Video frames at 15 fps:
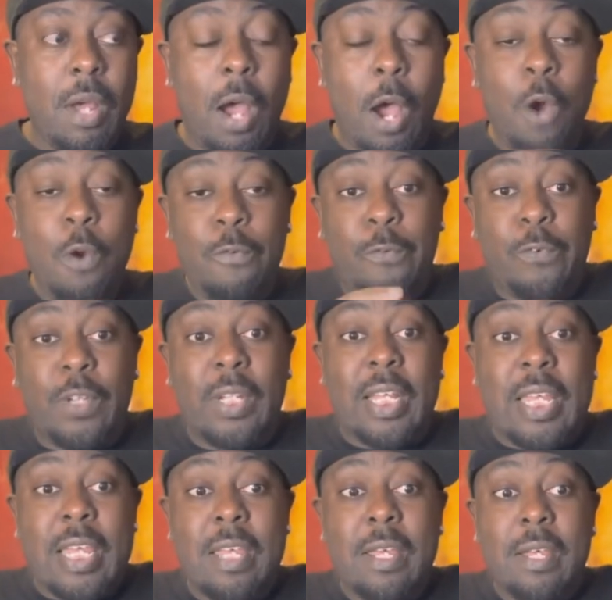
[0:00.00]

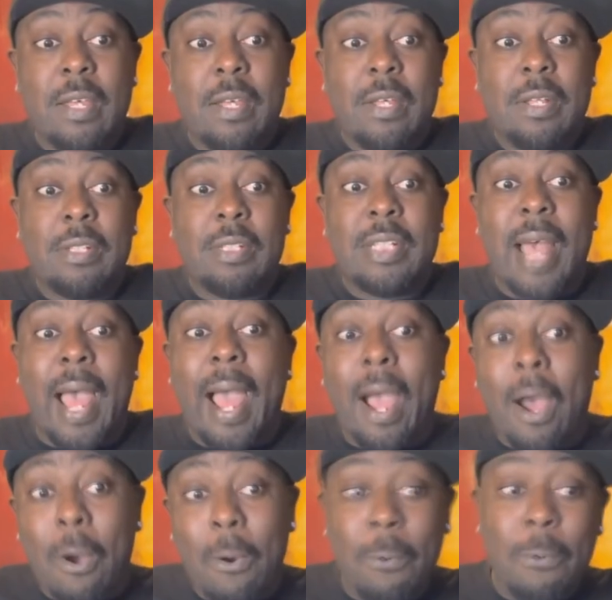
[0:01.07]
Hopefully,
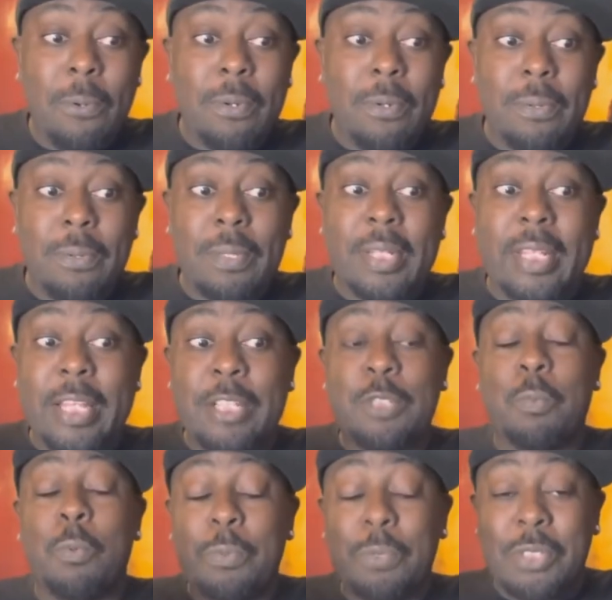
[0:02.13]
now
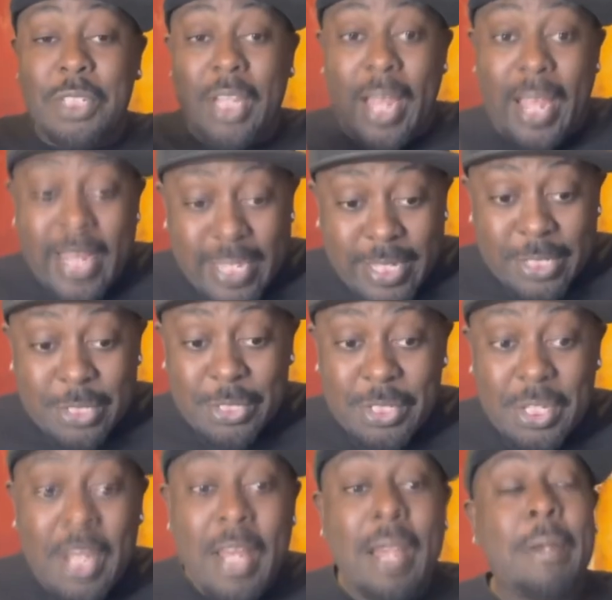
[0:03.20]
this will
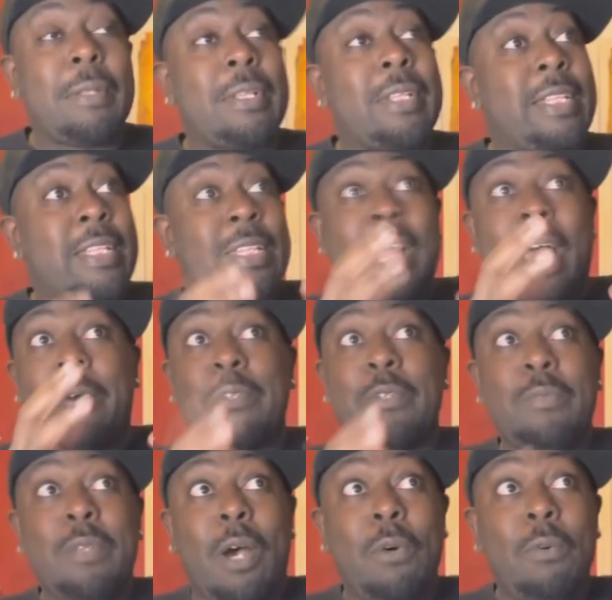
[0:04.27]
change. Now
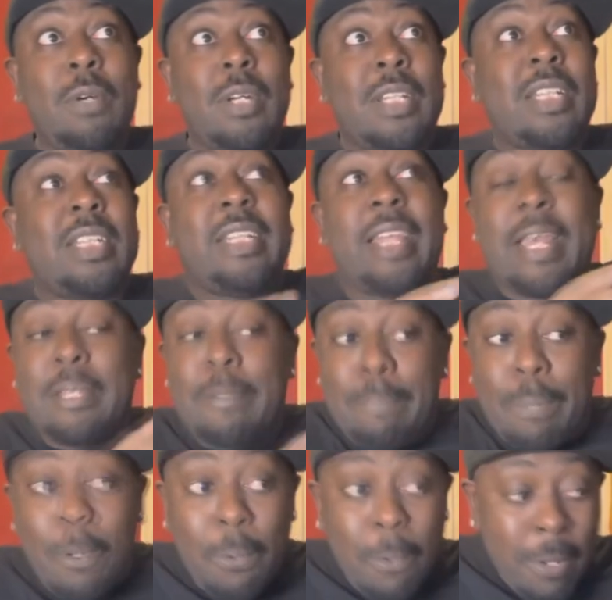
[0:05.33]
you know,
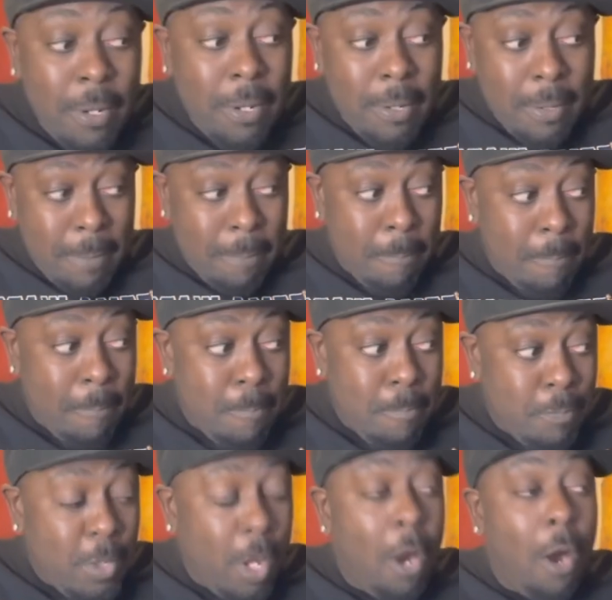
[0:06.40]
Deadpool,
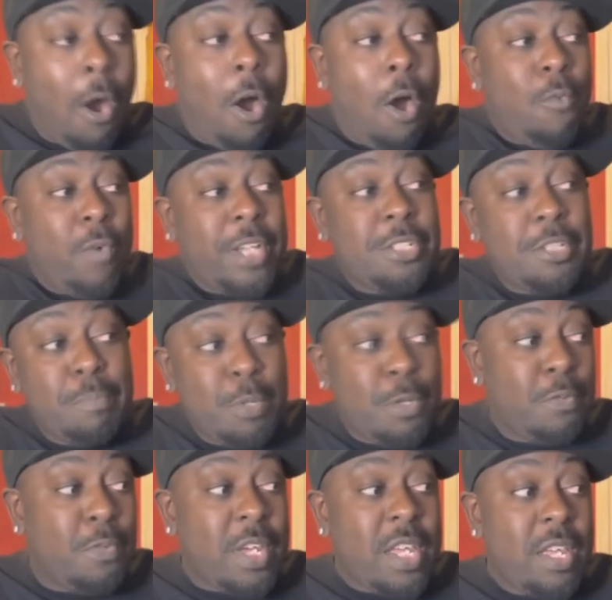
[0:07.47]
R-rated
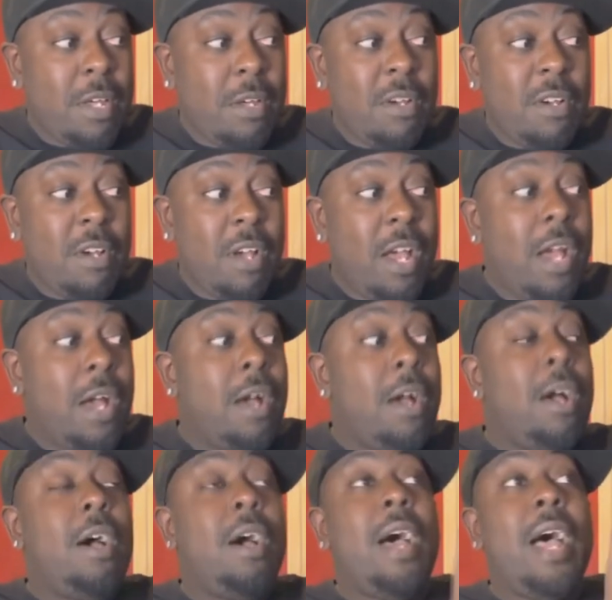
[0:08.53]
movie,
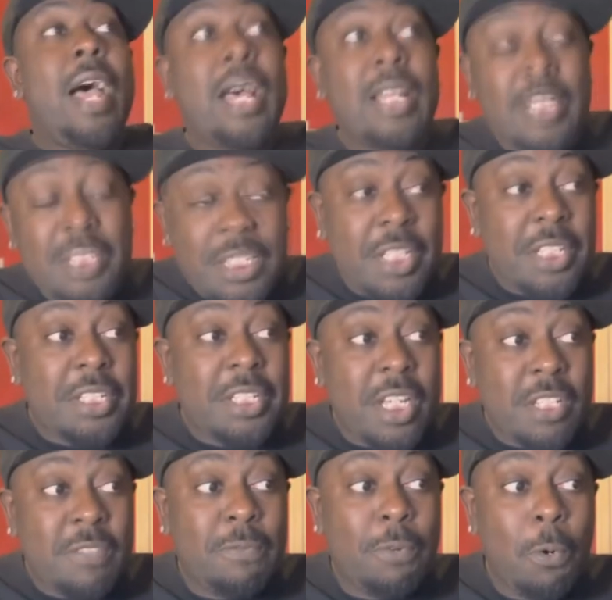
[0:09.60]
hella
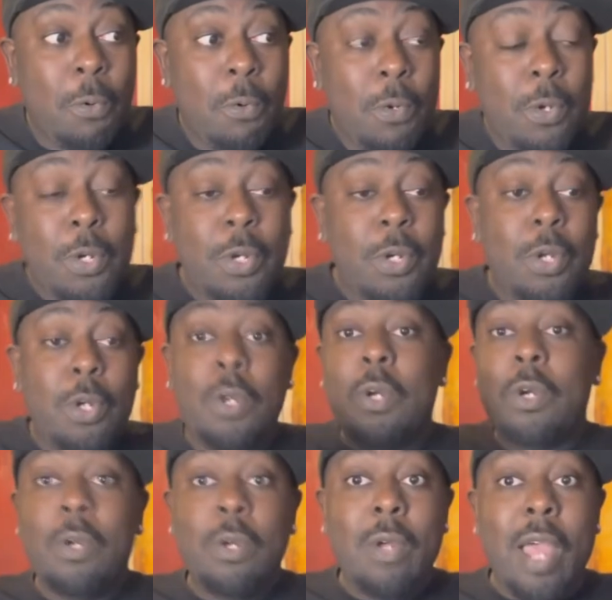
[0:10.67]
successful.
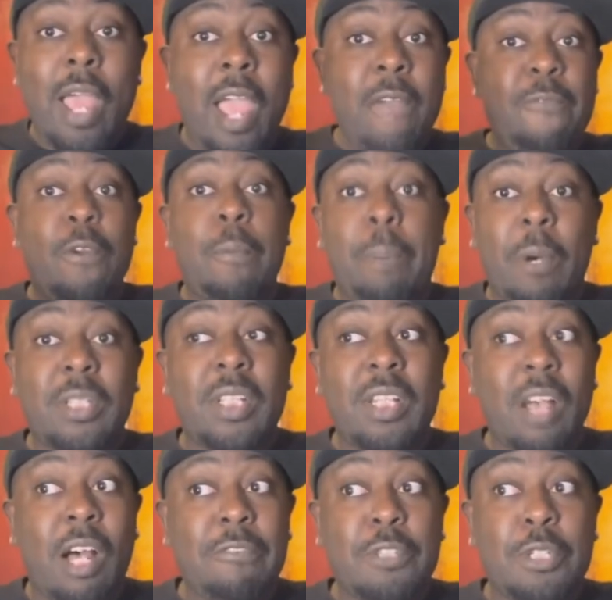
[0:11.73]
Everybody
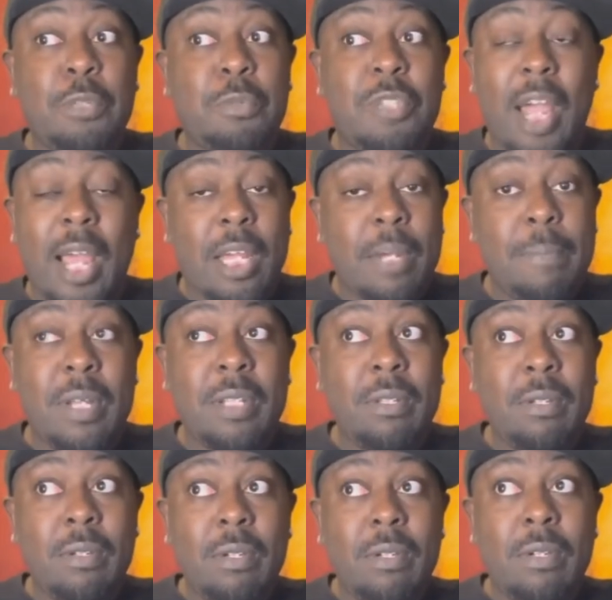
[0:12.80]
loves Hugh Jackman.
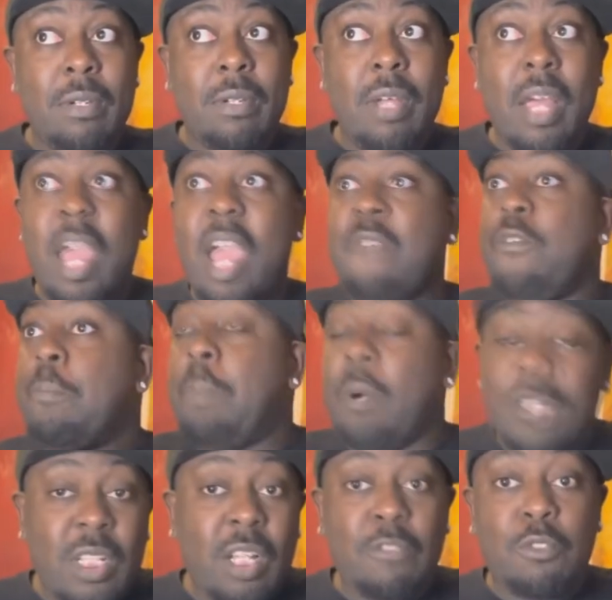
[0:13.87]

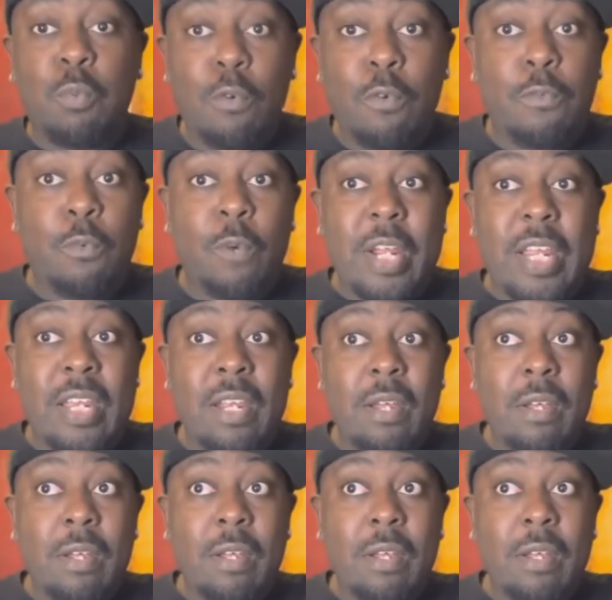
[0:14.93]
Everybody loves Wolverine.